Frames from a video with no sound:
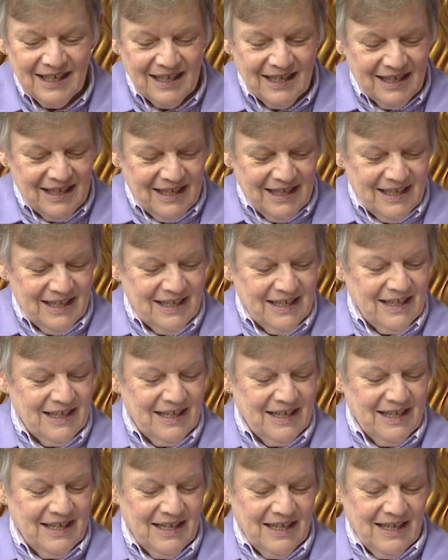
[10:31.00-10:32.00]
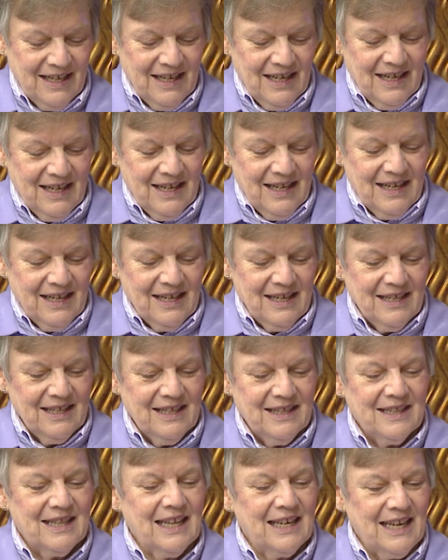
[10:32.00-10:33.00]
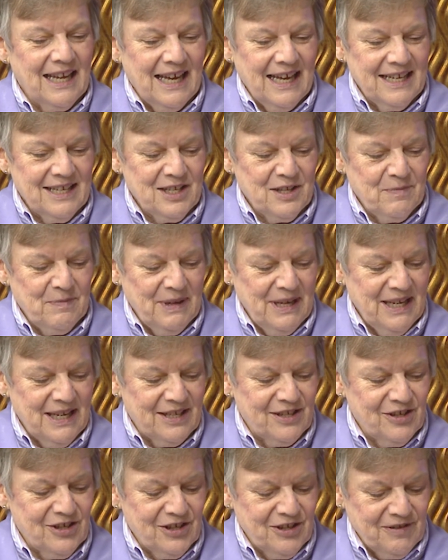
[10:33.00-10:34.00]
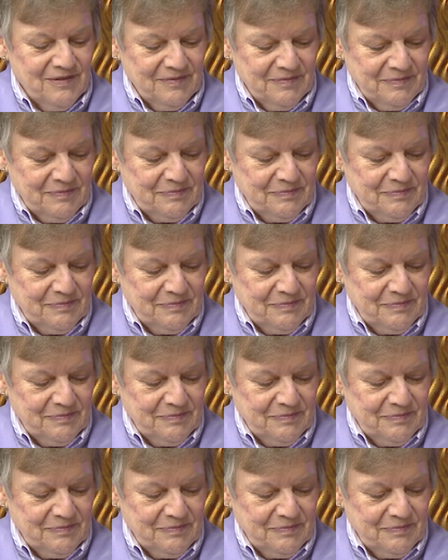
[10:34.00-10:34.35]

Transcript: always have to look at that last page, the last page. the upcoming